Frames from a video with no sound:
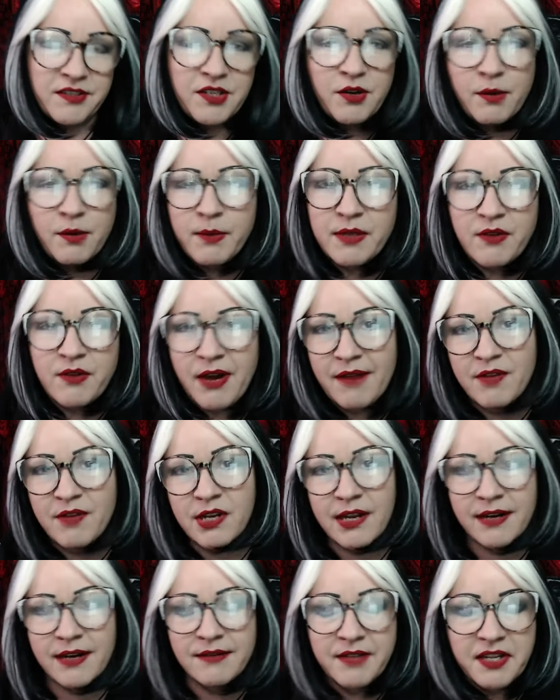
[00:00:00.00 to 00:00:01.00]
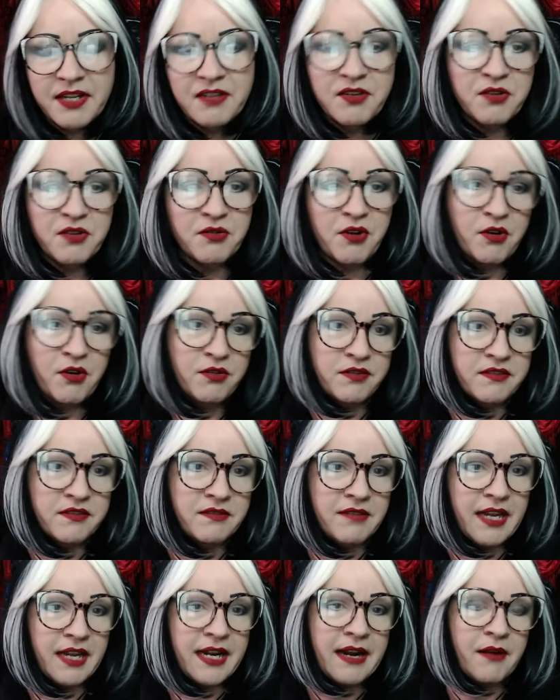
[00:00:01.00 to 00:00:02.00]
You know what I mean? They're having kind of like a little girls'
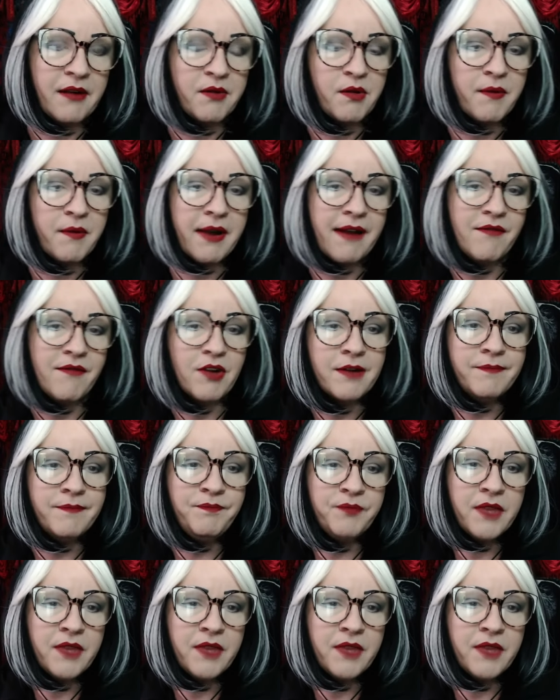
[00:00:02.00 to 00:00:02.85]
night out or whatever.